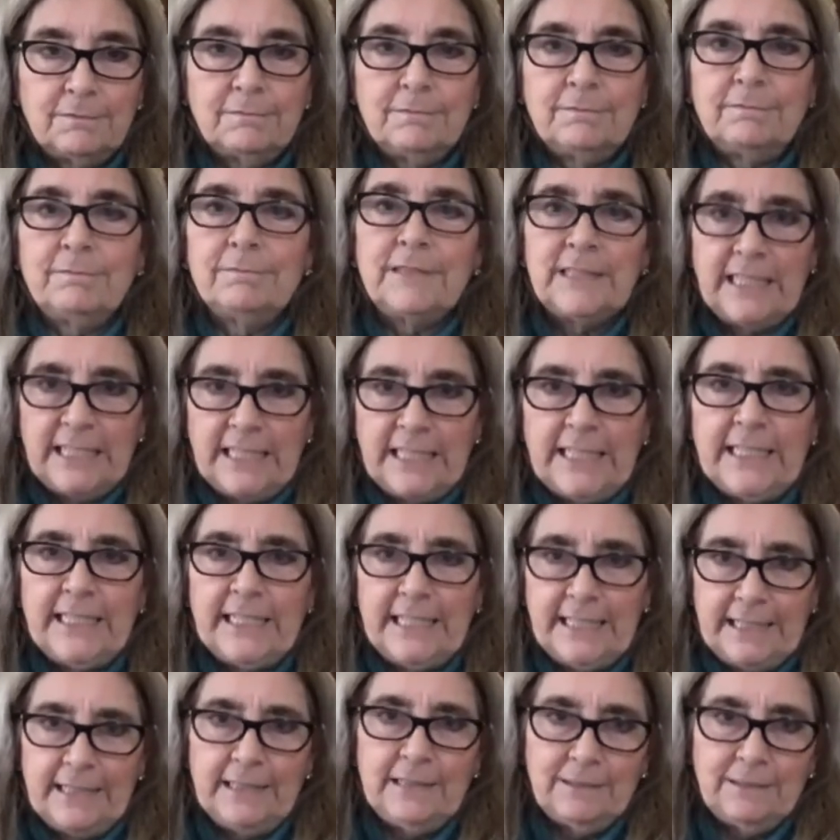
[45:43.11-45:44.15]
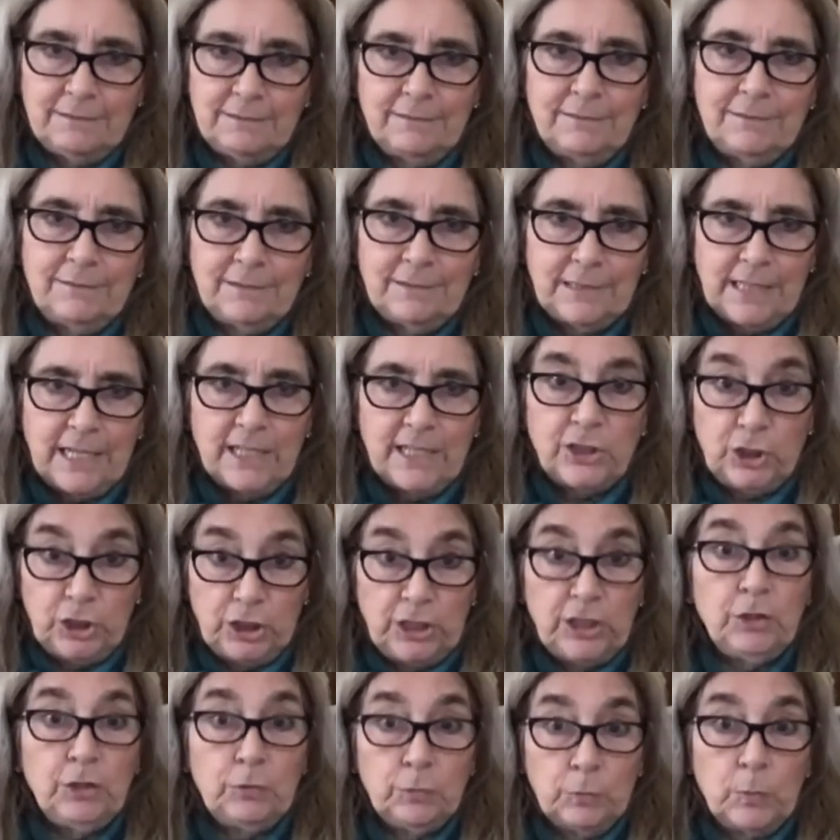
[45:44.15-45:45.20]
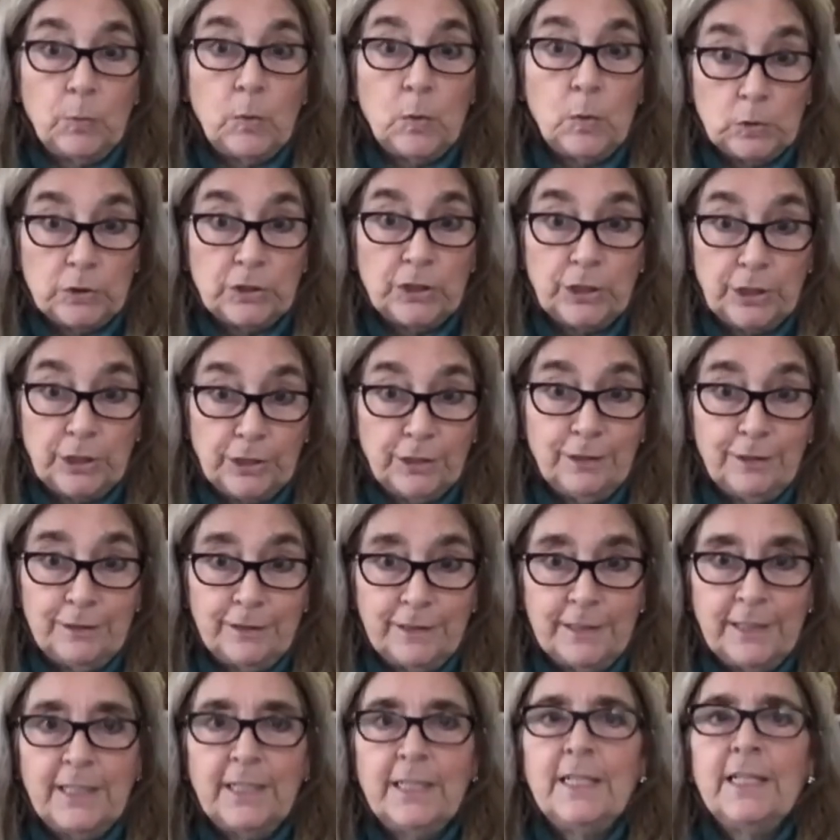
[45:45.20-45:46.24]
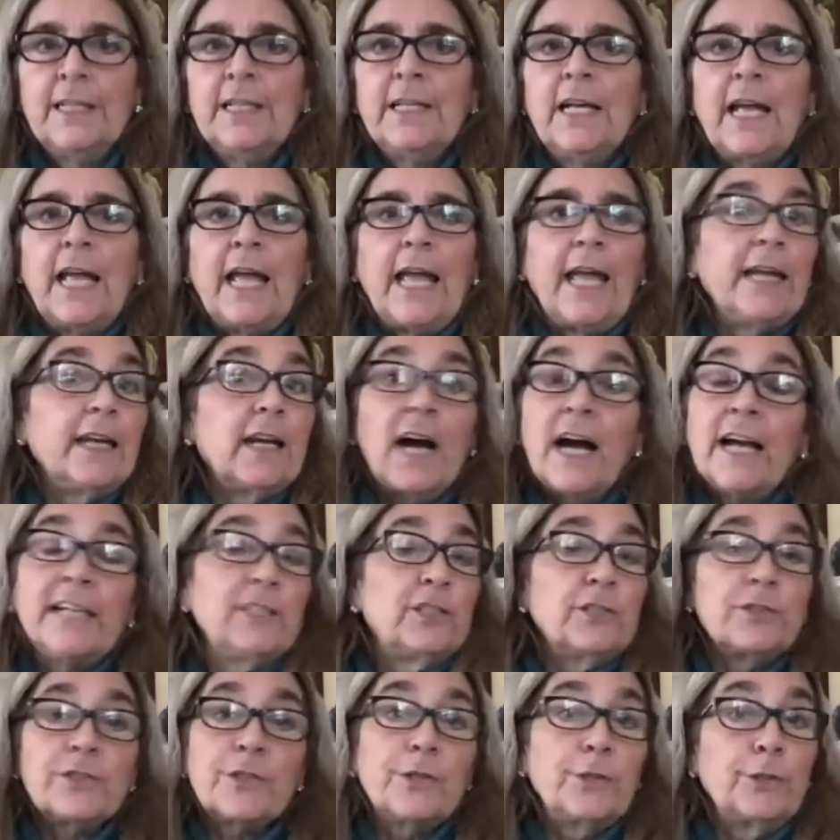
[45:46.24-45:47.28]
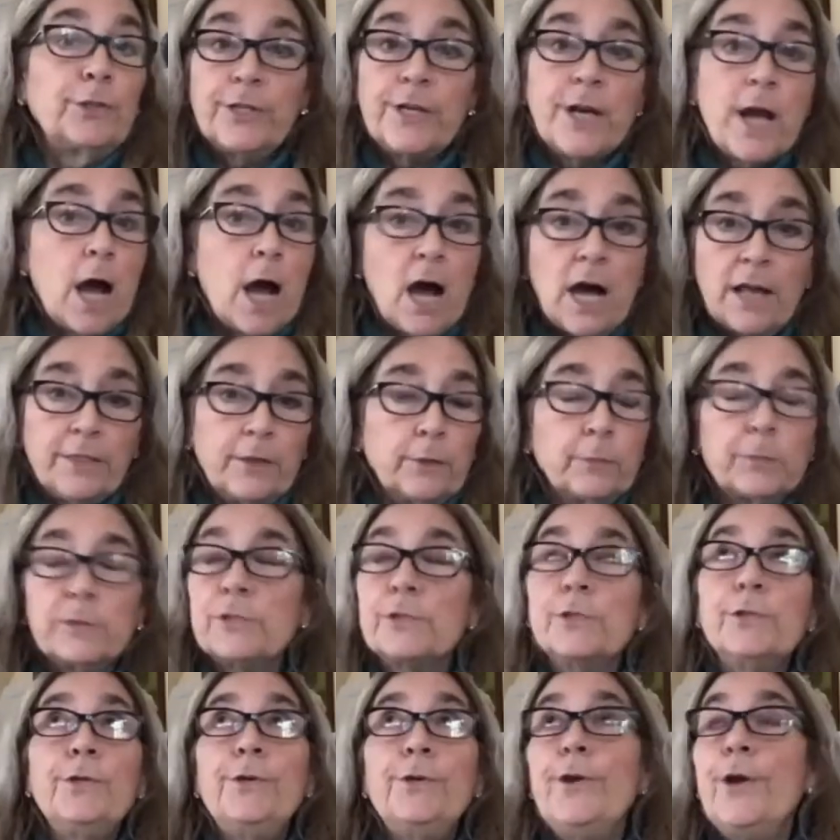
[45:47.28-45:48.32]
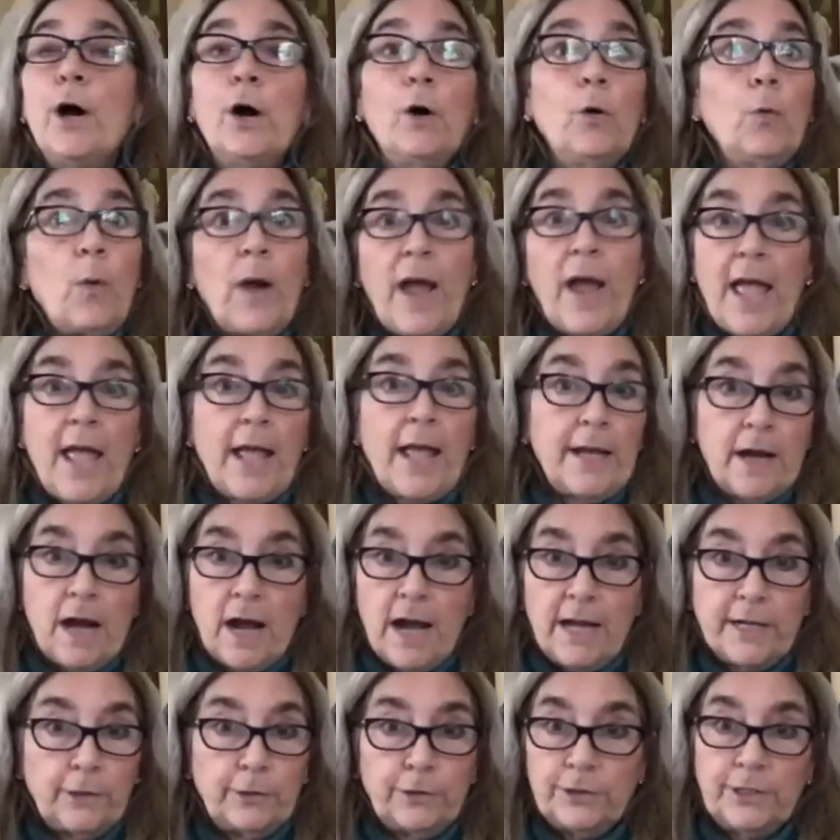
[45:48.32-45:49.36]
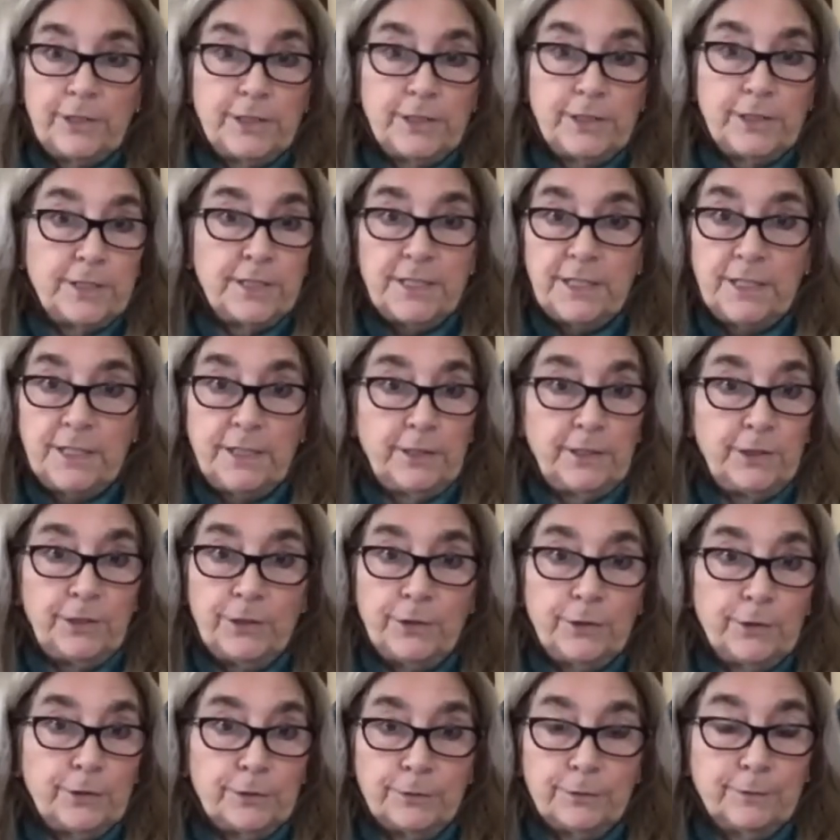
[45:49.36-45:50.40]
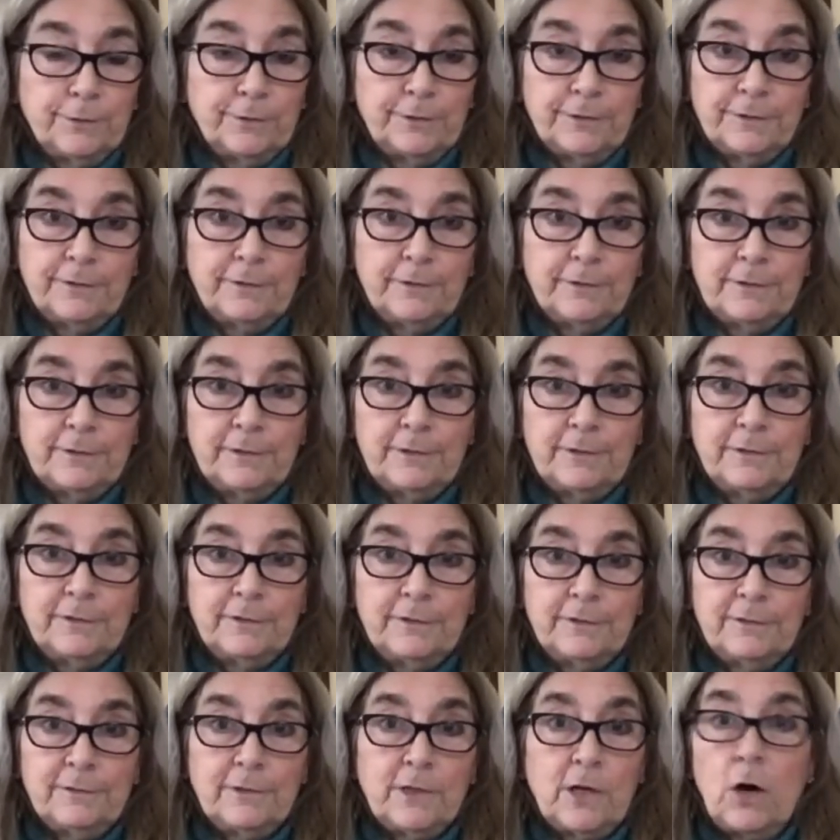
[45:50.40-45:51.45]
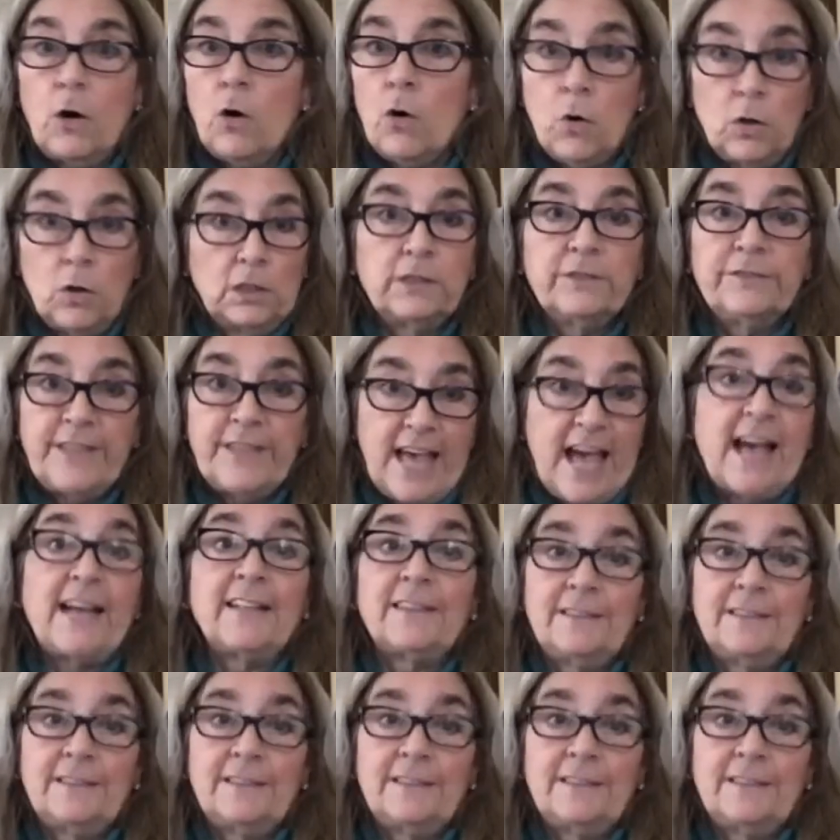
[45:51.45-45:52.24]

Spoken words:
needy as she grew older, and I just could not, there was no way I could continue all of that.